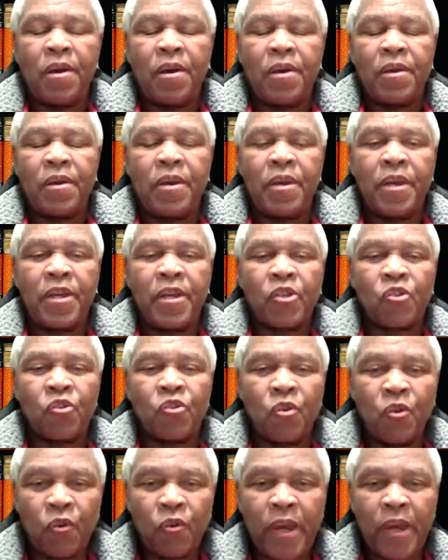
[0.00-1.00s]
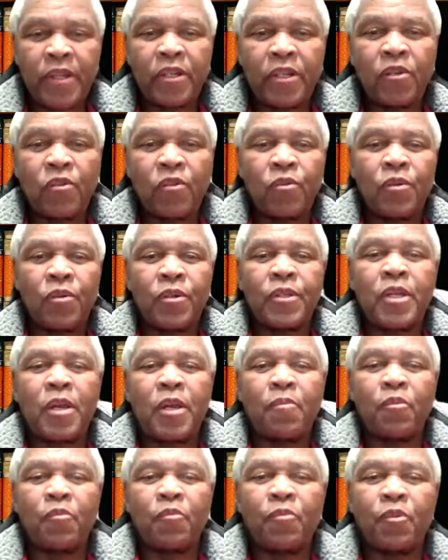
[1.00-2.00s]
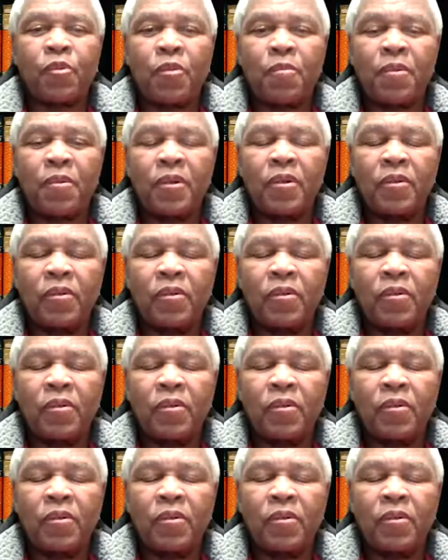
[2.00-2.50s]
He has no right to disciple people.